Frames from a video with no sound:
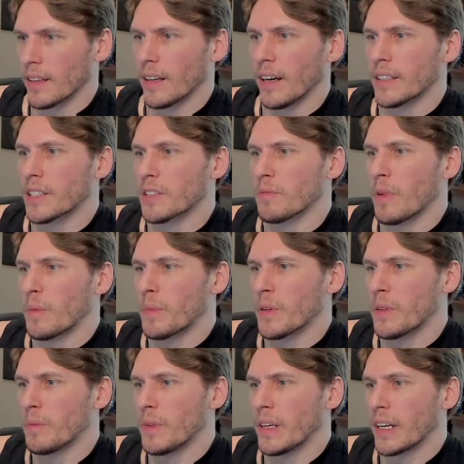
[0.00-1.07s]
I just remember
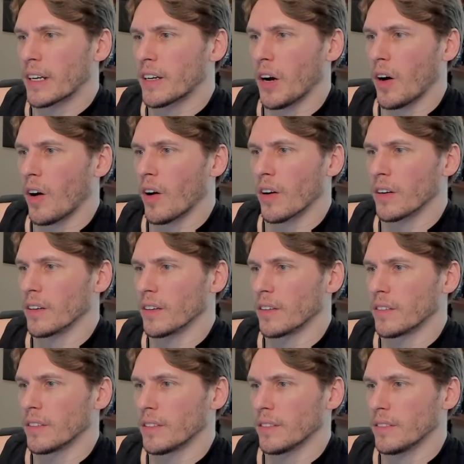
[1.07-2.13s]
them in a car.
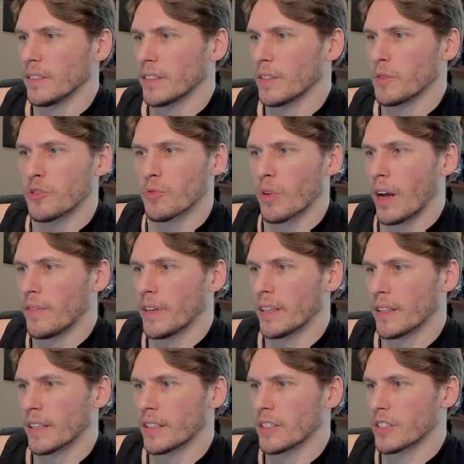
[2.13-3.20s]
Like they were driving in
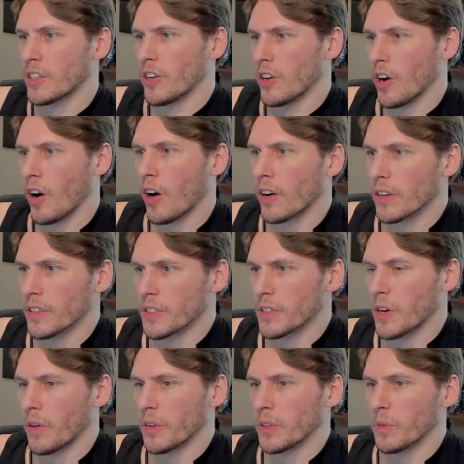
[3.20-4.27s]
like these cars
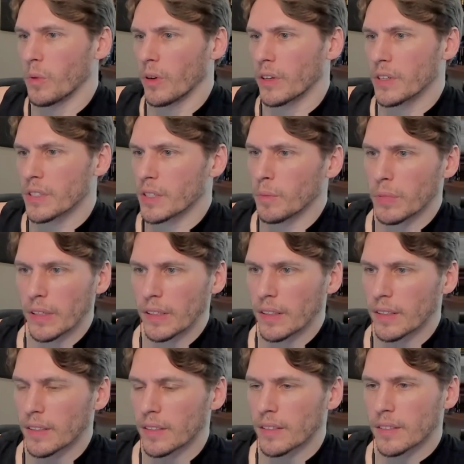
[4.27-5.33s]
going to work or something
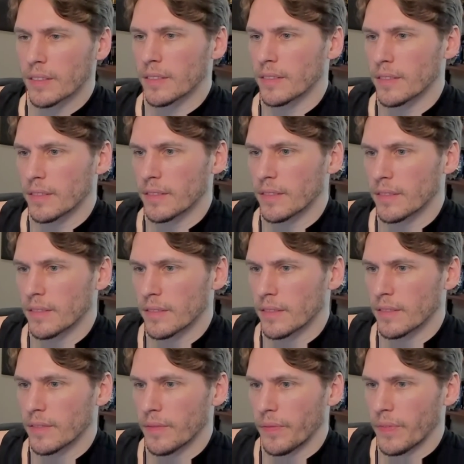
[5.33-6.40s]

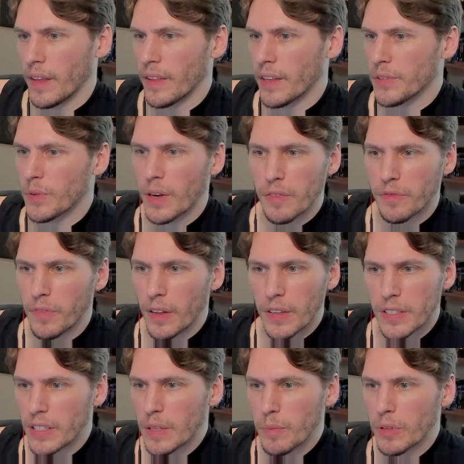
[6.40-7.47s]
and that's when I fell
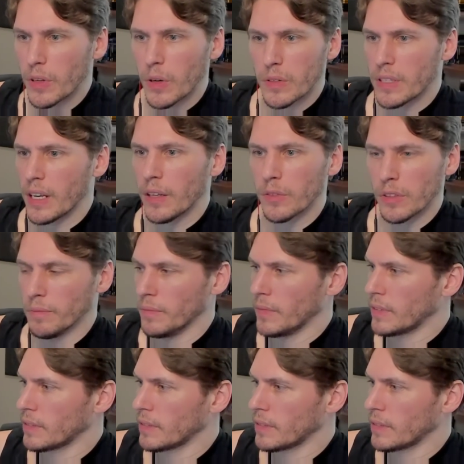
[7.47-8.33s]
asleep in the hotel room.